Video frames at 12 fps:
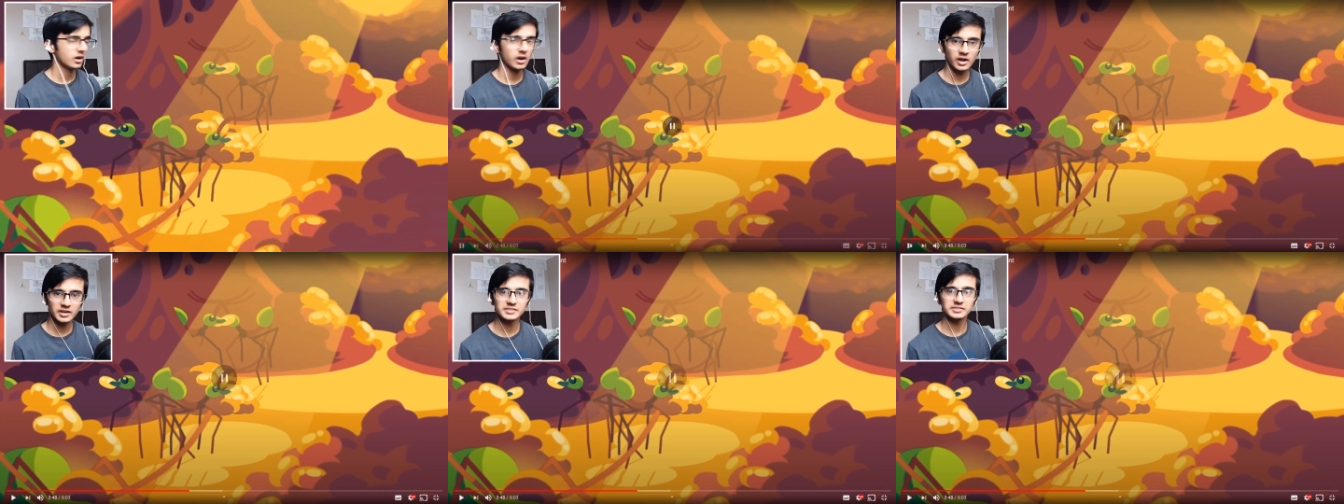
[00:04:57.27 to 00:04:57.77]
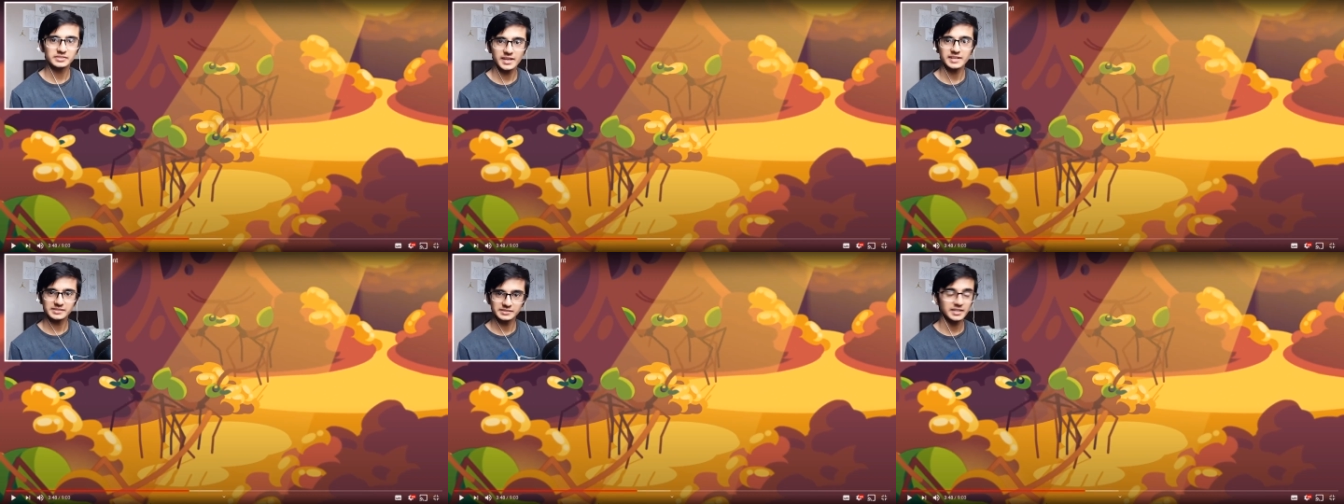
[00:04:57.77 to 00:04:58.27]
Hundreds of
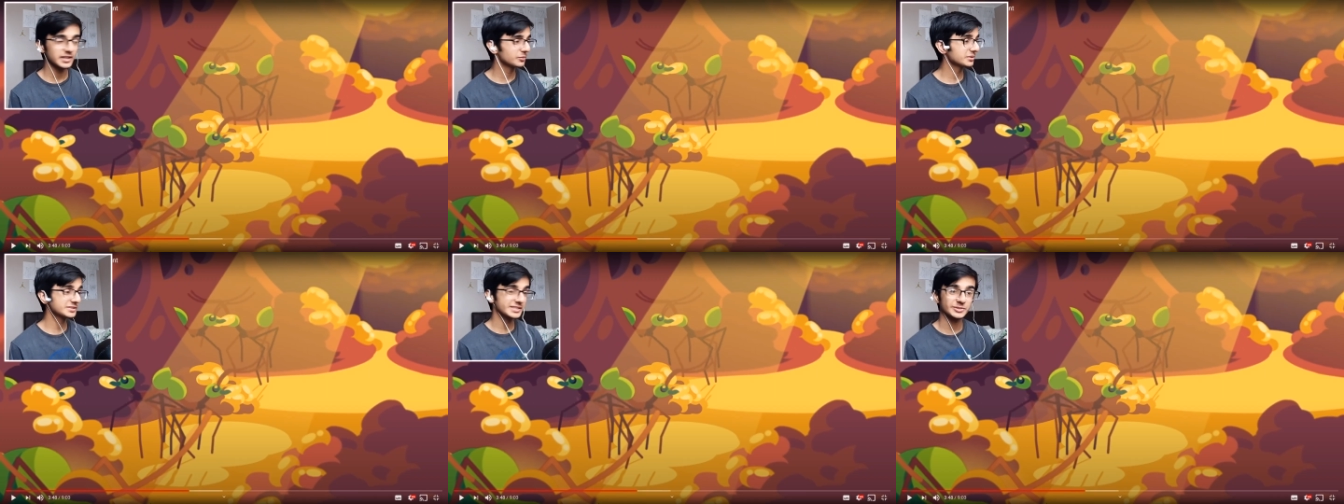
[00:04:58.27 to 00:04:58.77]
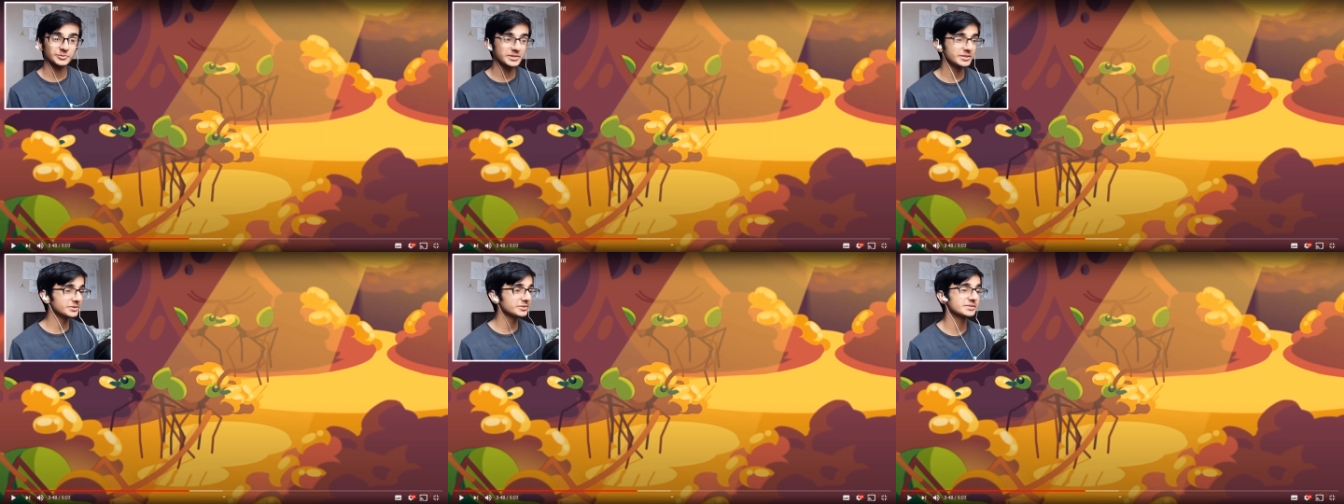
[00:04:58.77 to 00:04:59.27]
eggs a day. What's this
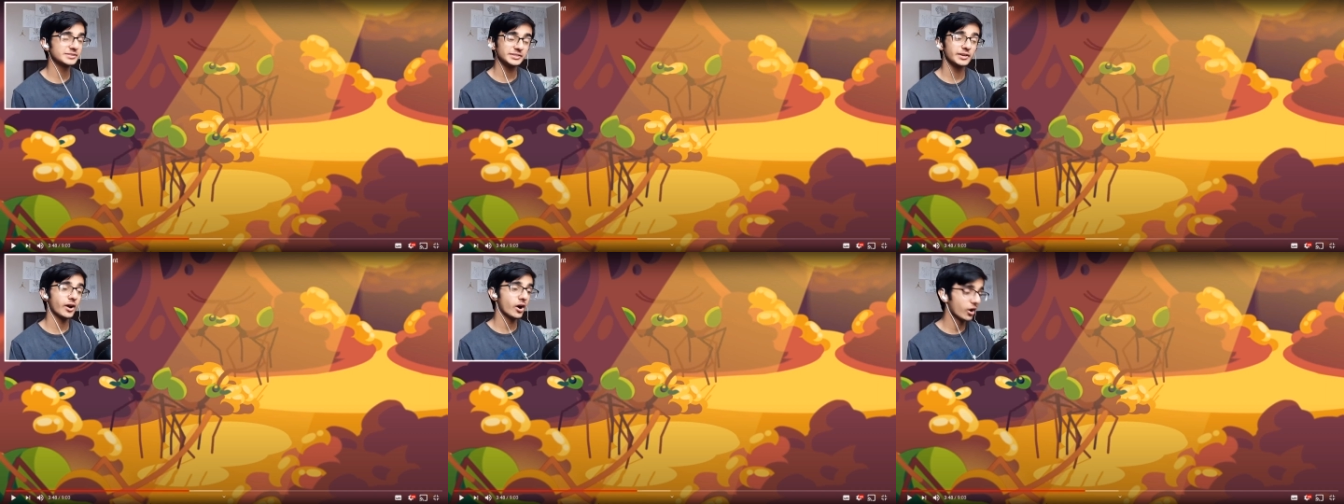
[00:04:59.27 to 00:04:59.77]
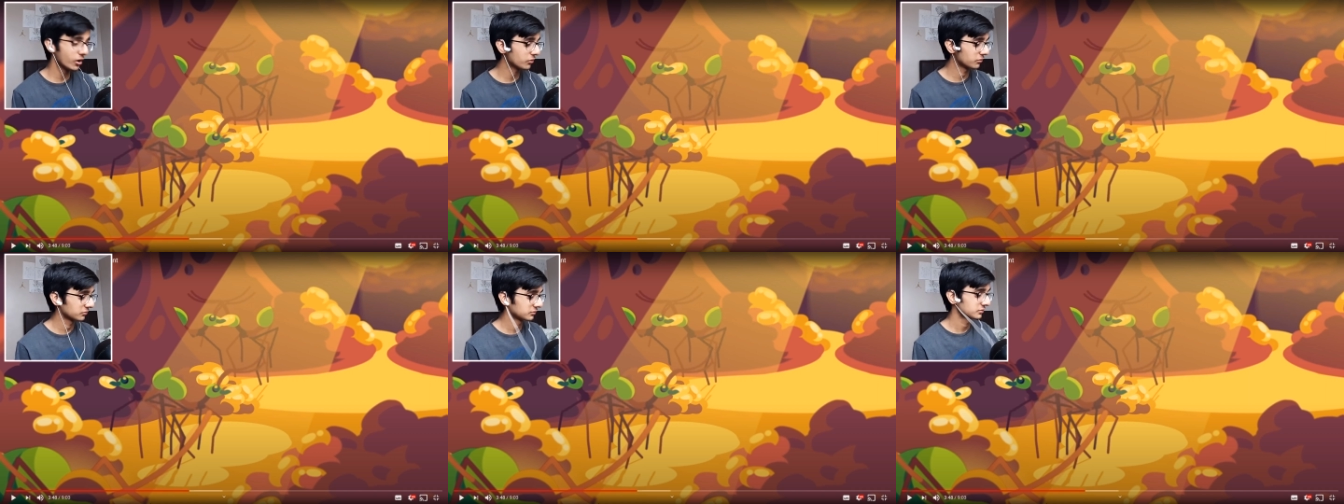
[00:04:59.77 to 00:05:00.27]
queen doing? She a hoe.